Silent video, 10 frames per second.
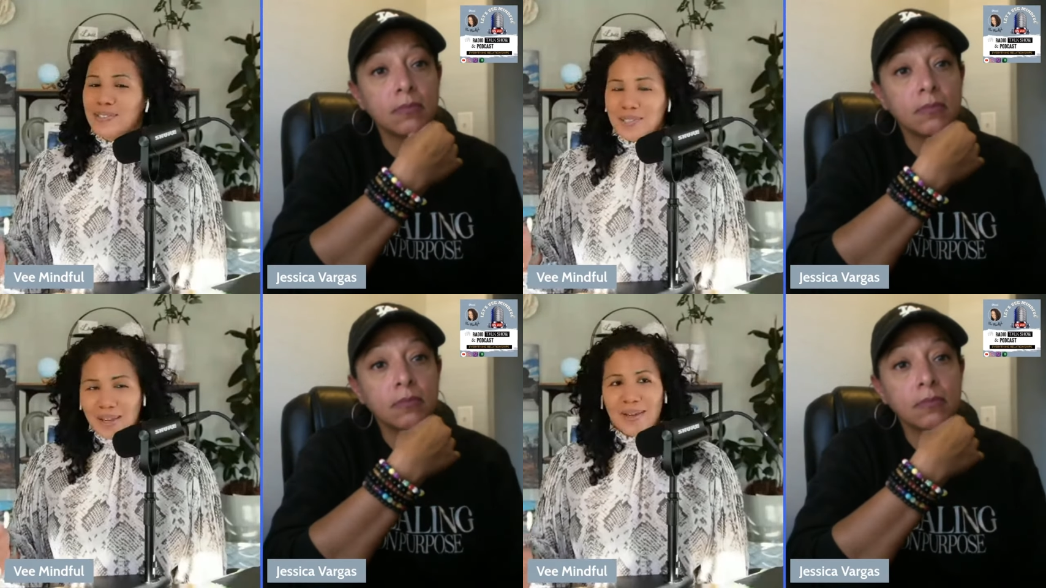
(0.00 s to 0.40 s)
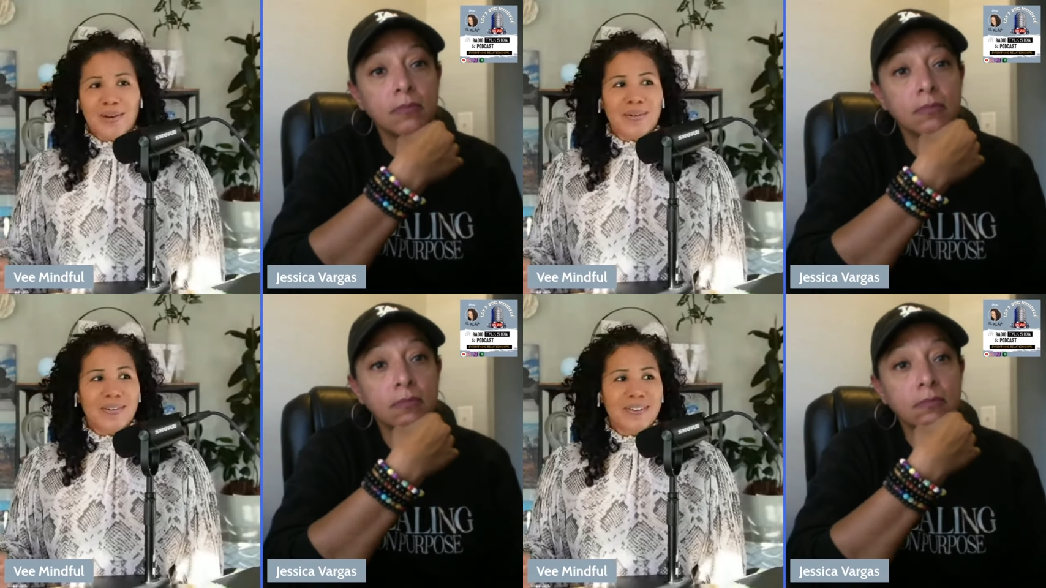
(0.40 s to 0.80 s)

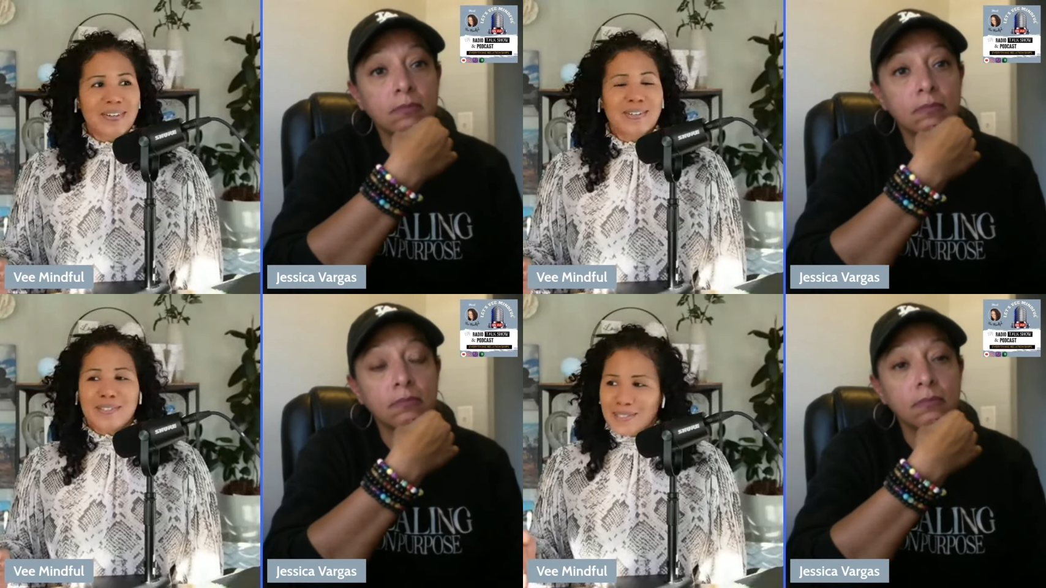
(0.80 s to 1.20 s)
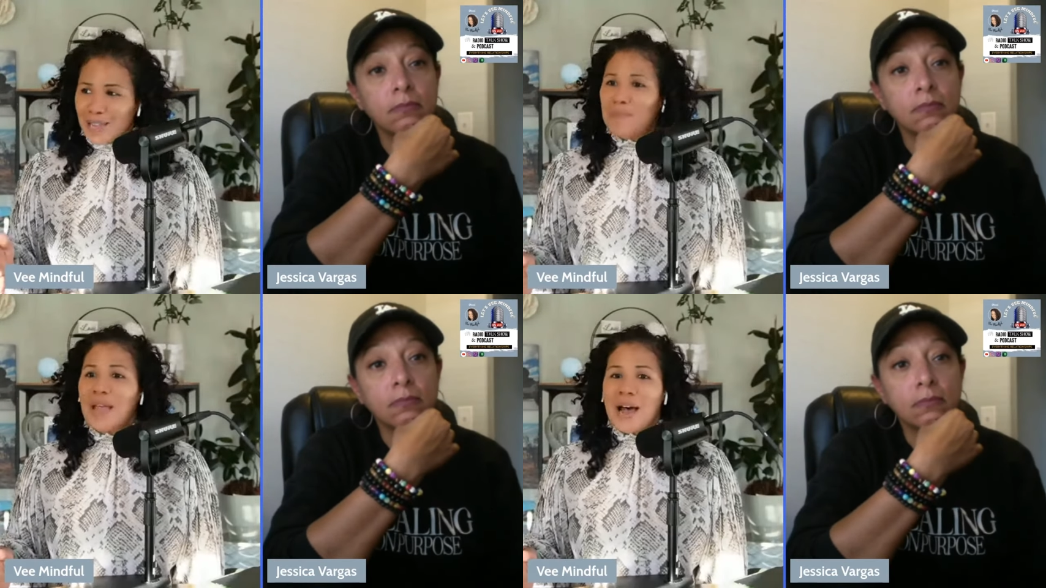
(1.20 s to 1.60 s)
Speaker 1: still
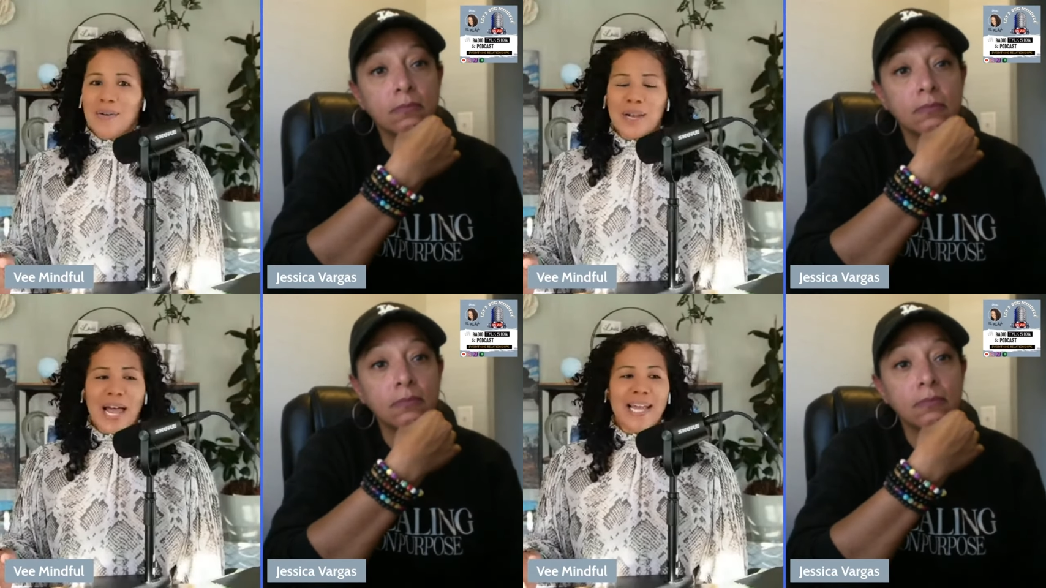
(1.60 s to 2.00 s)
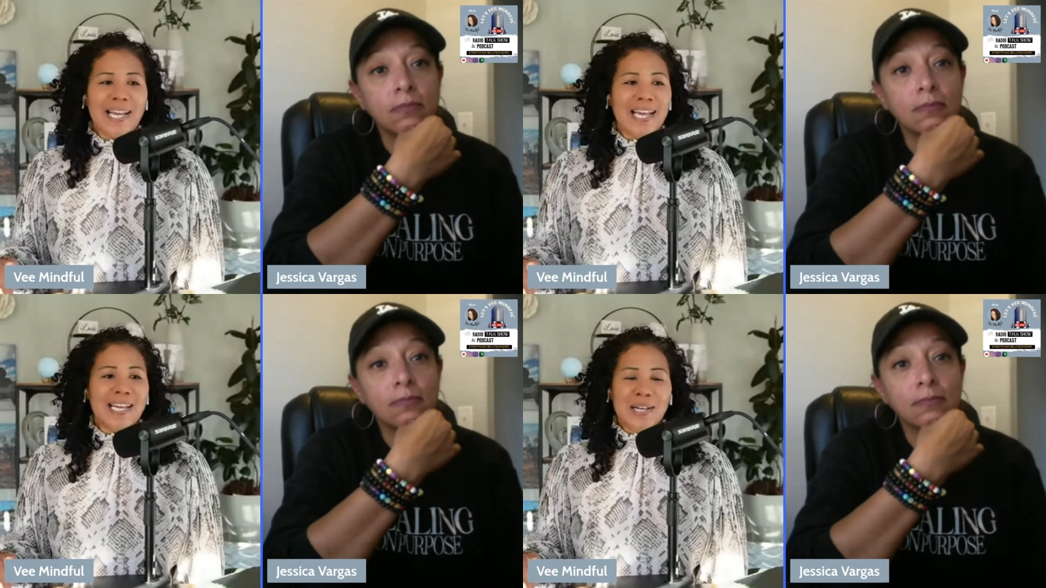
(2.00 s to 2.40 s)
stepped out
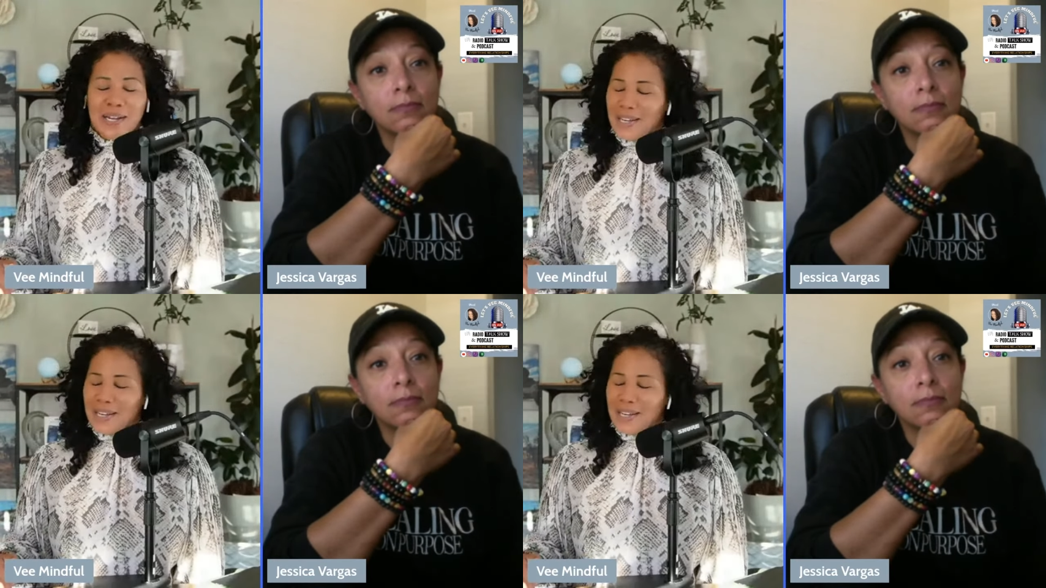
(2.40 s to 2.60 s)
like eh,